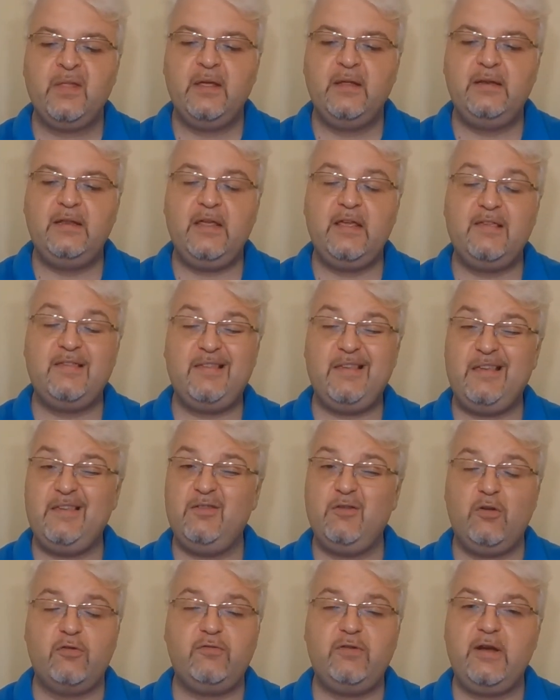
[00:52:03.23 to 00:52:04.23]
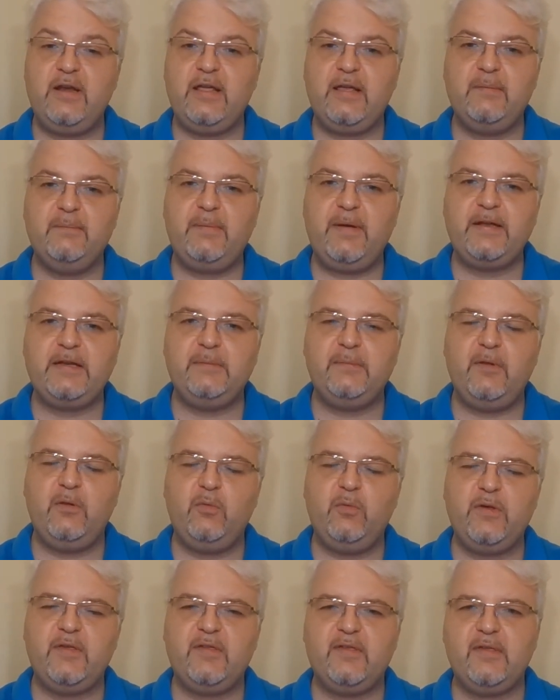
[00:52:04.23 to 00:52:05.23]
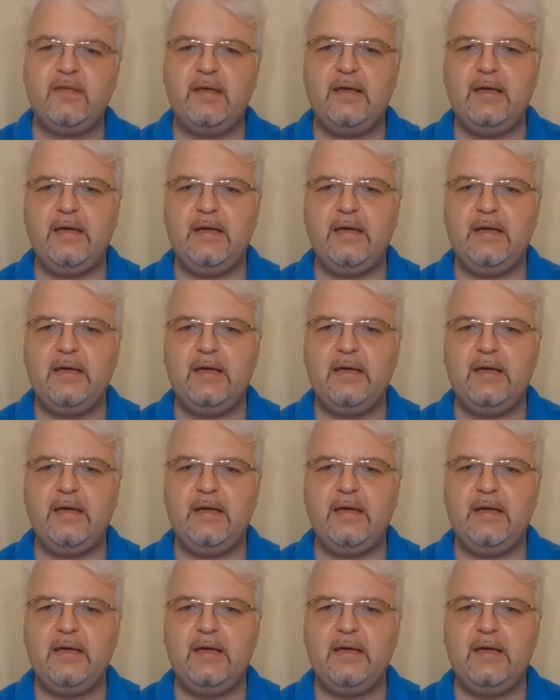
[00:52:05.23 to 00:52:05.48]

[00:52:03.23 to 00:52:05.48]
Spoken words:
this is not really compatible with